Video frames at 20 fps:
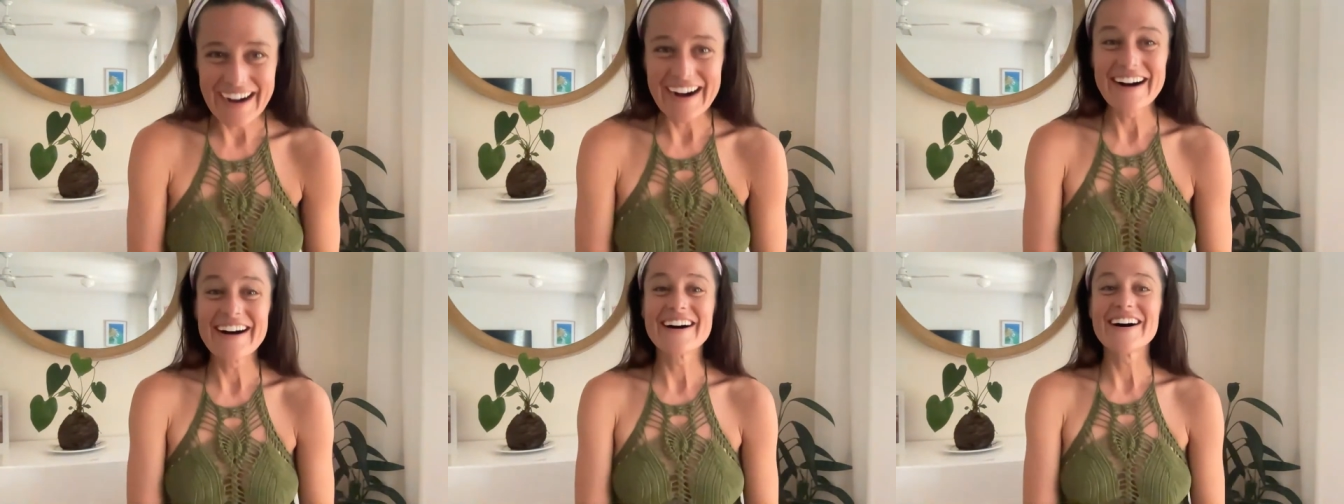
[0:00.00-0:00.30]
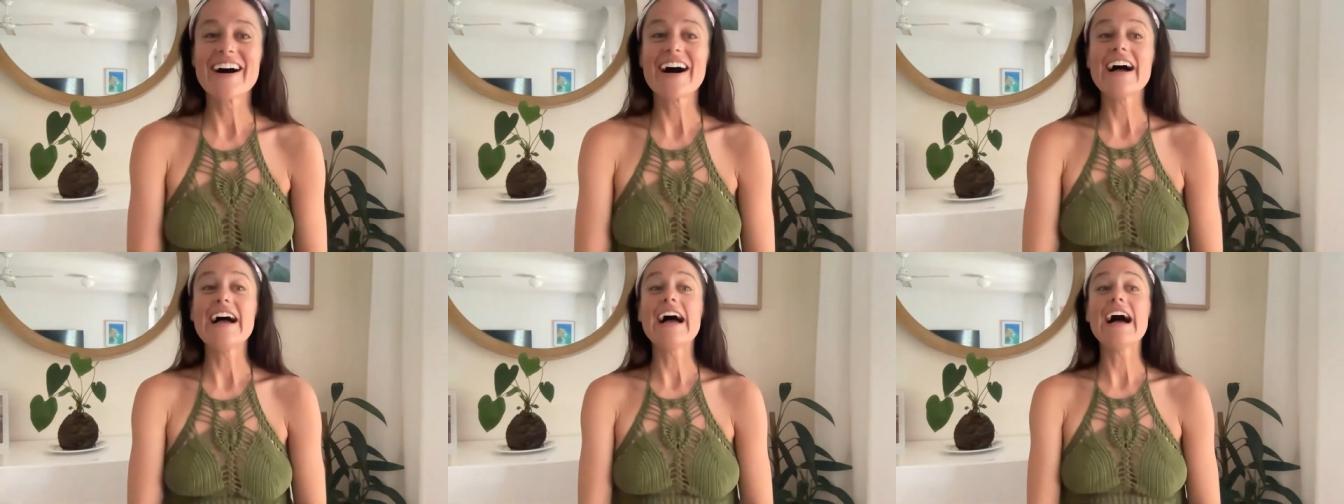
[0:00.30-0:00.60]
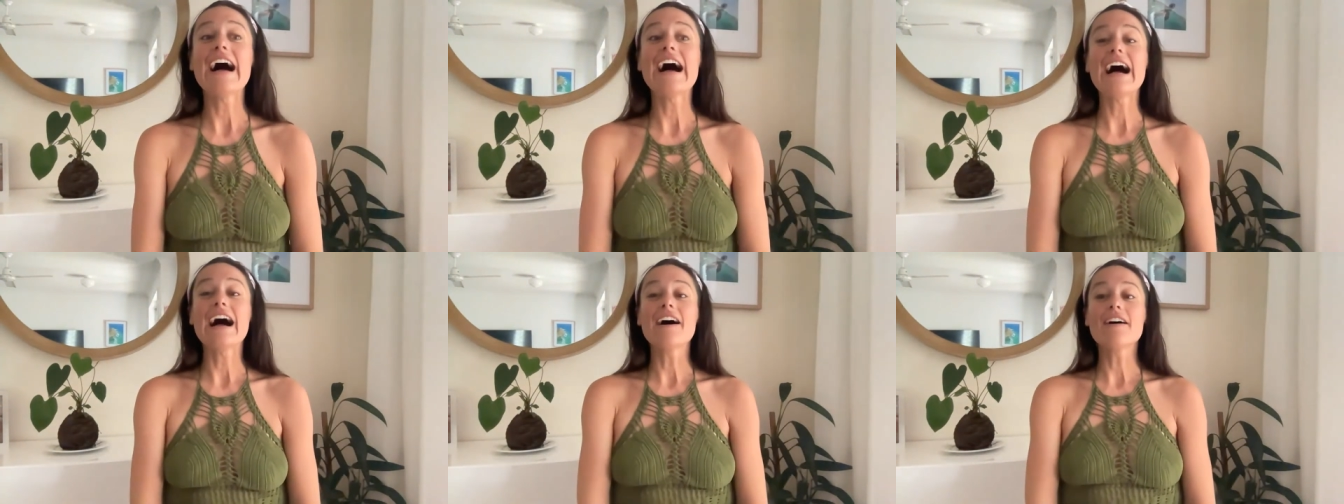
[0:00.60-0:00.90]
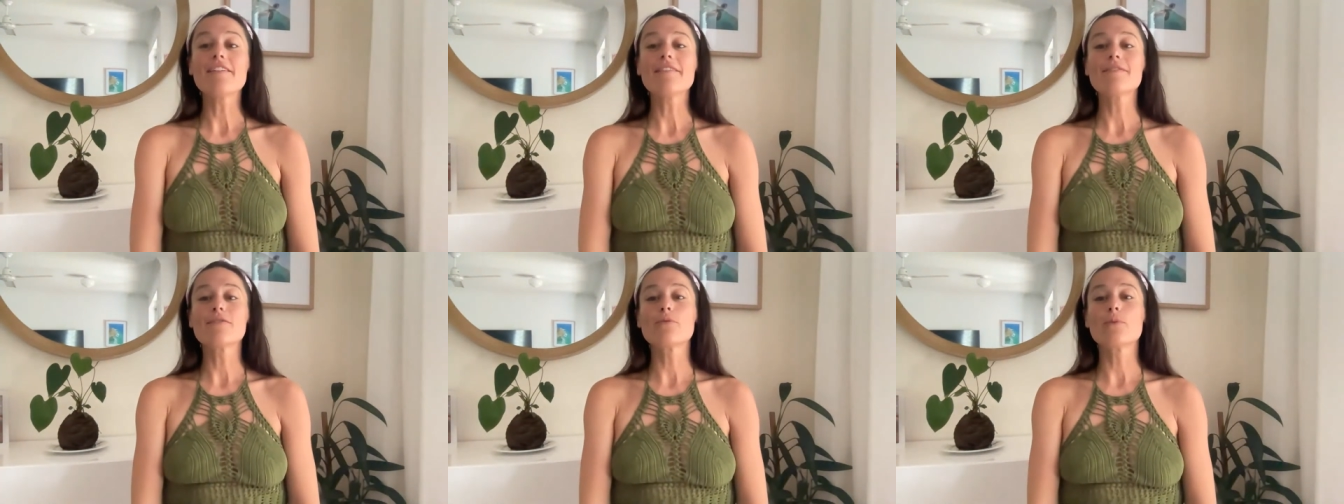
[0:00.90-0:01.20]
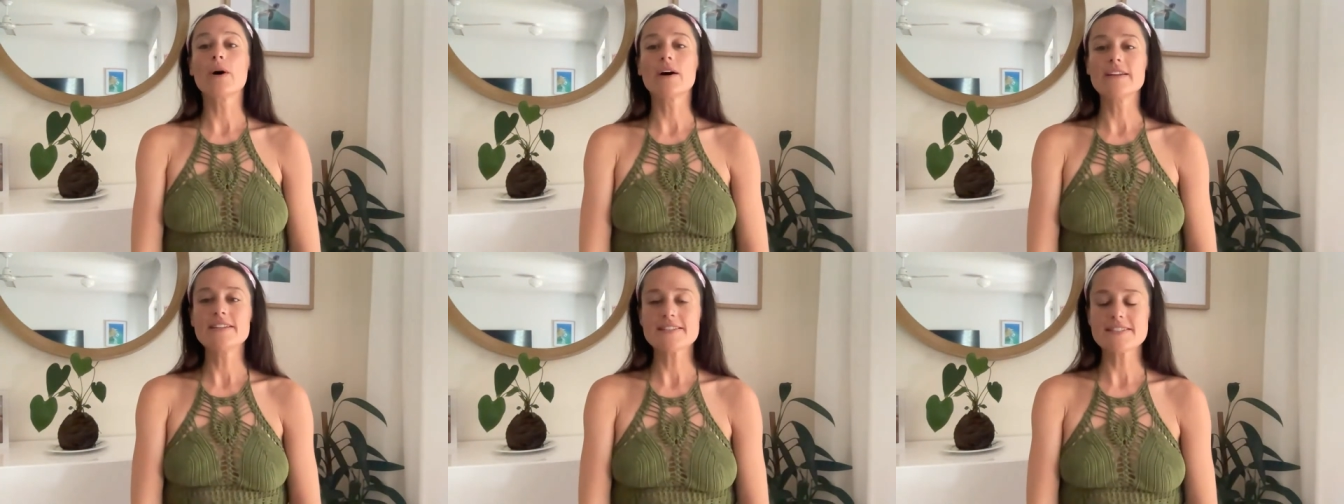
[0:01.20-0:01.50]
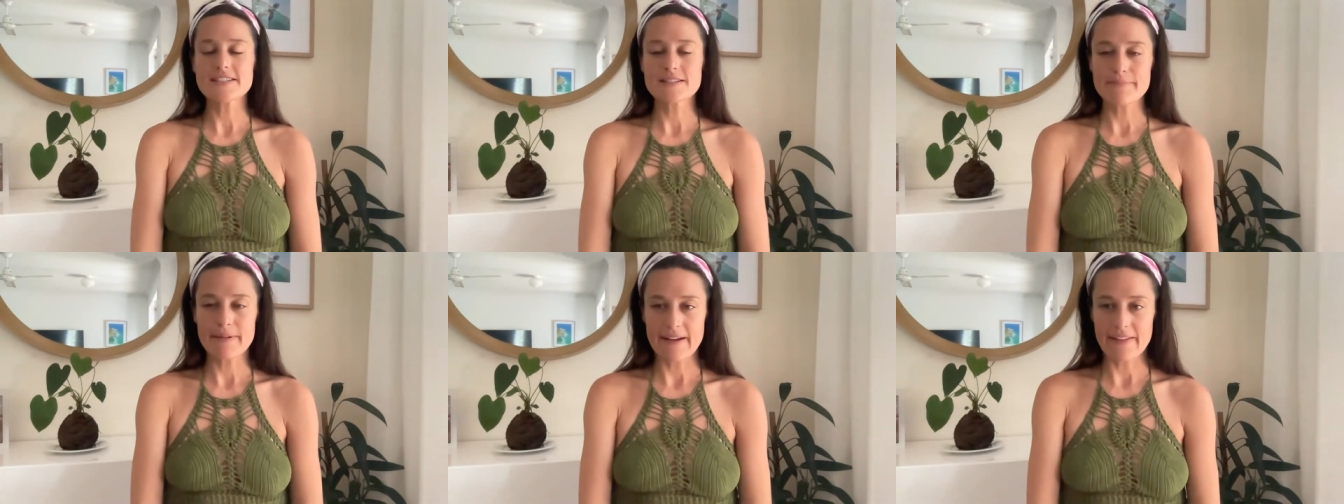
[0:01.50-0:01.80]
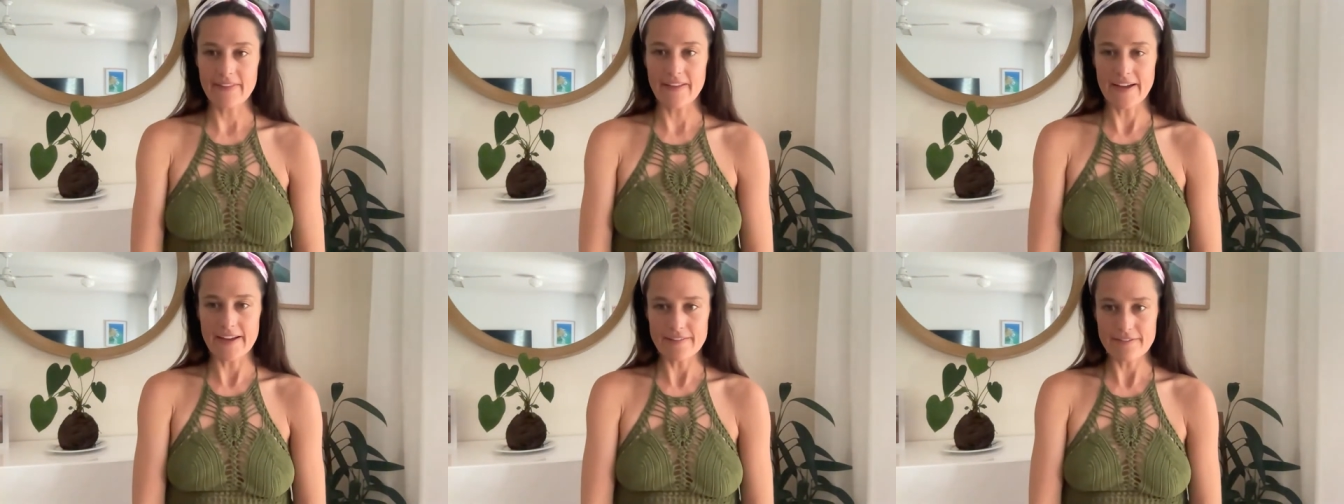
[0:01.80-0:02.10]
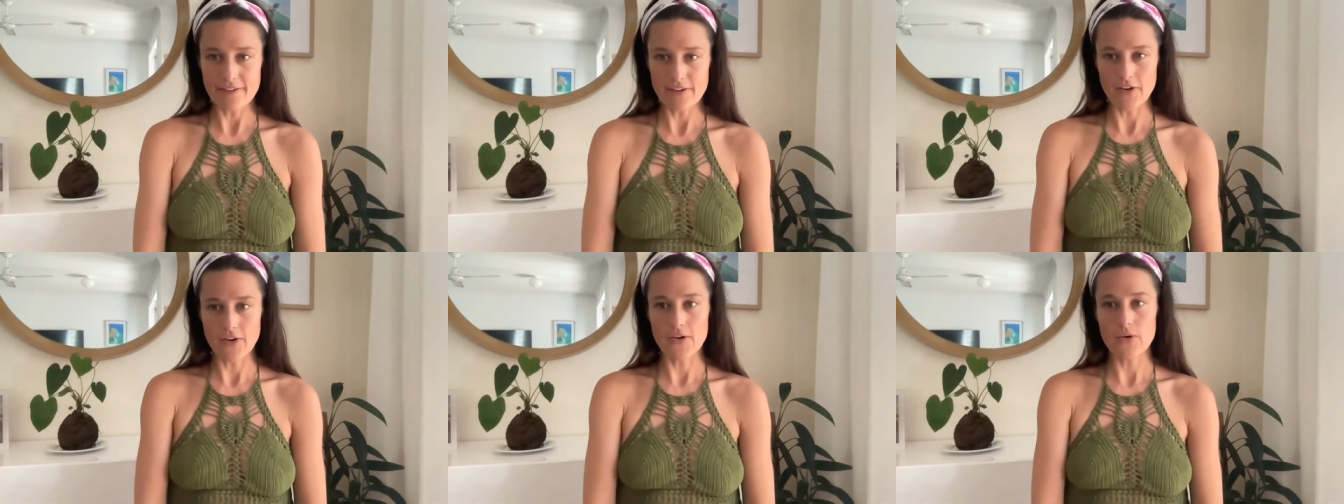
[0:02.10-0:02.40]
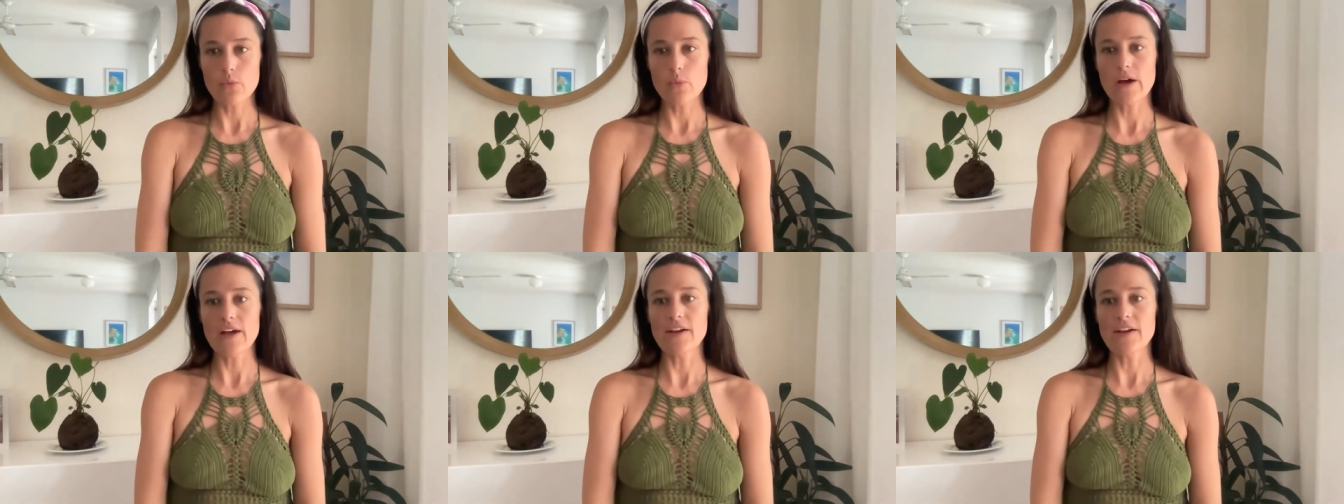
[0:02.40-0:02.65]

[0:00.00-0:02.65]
I have once in my life heard